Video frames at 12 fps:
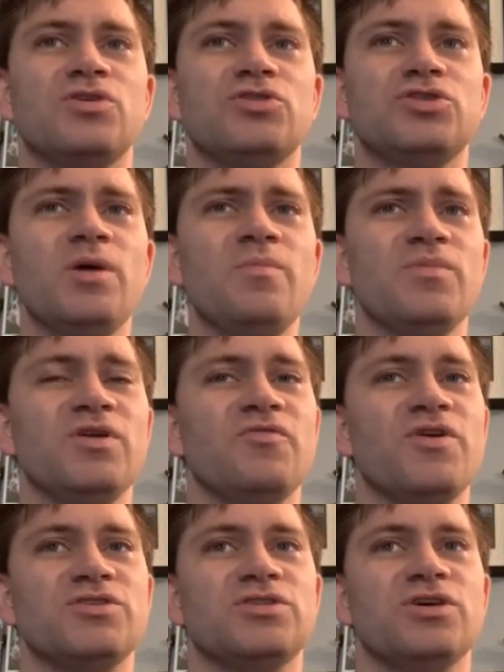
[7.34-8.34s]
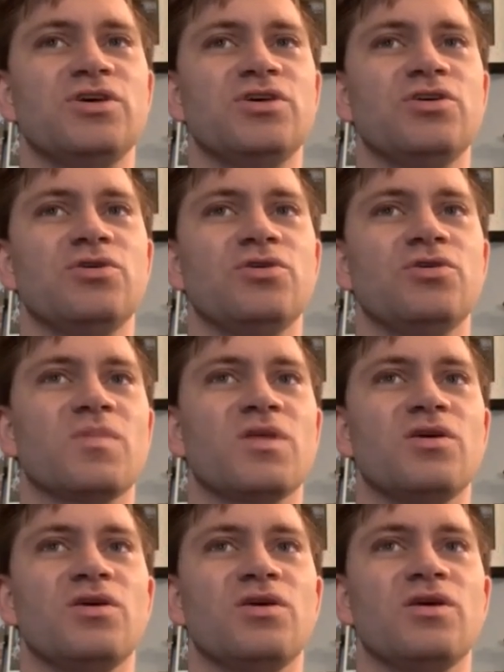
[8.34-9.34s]
Trump University,
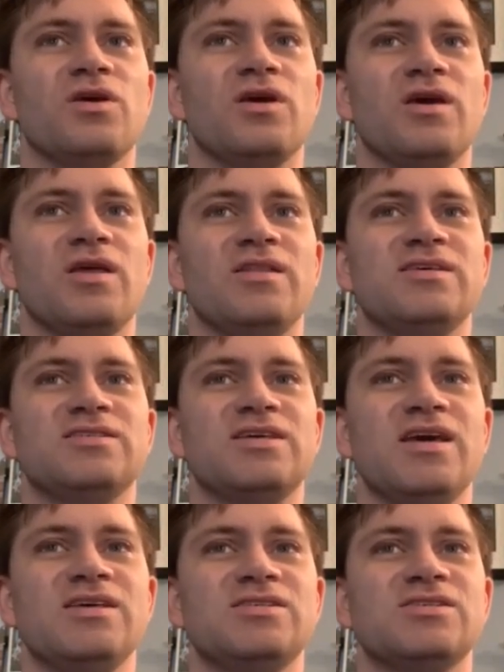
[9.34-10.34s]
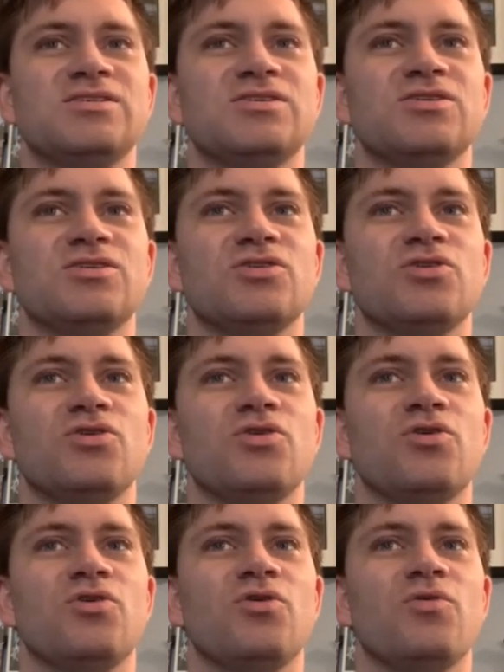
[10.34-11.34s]
in this case,
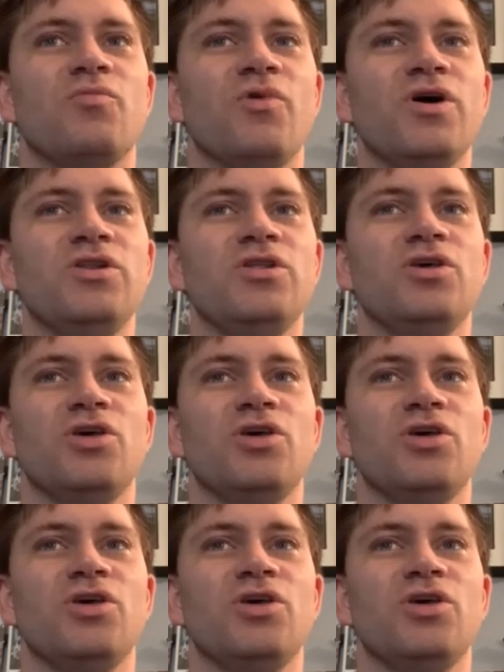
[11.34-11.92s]
one